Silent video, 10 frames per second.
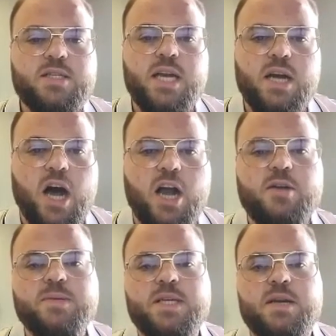can
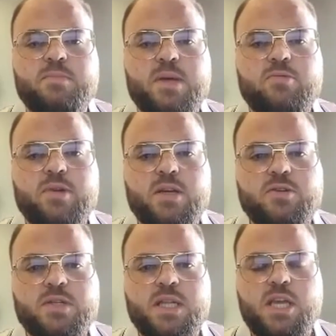100% be
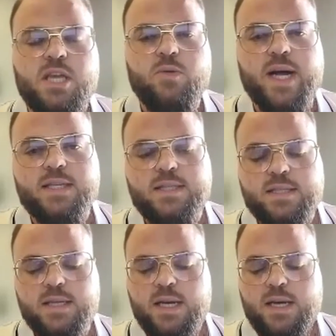reused in the
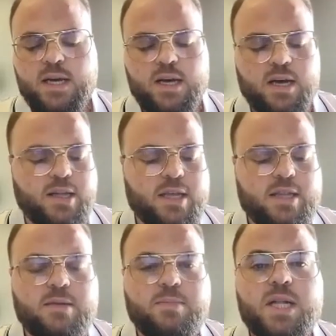US. They
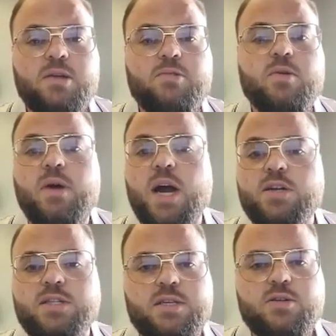typically
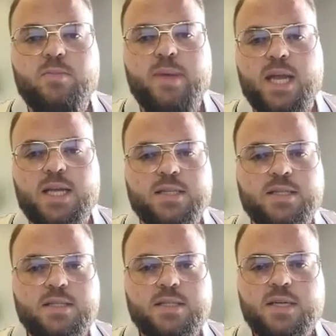require zero
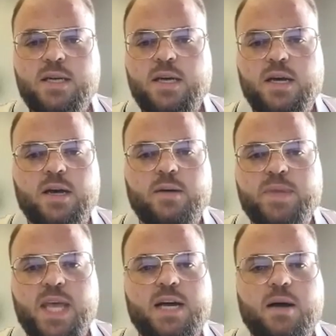maintenance.
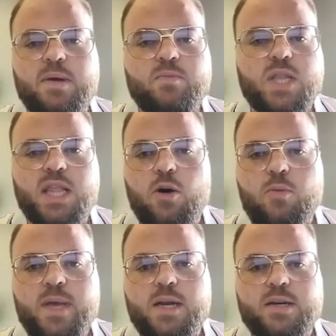They come in with low
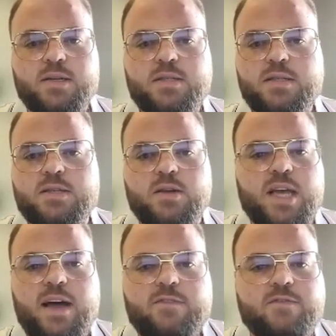meters, so
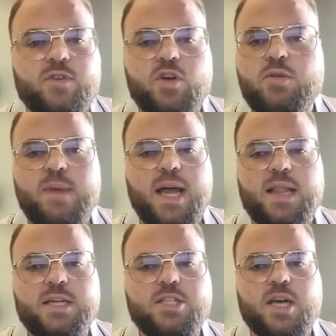they have good
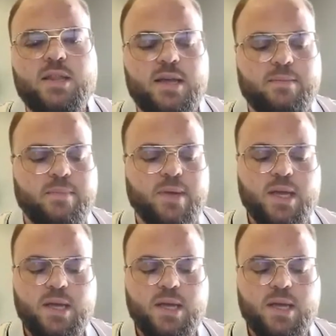mileage on them.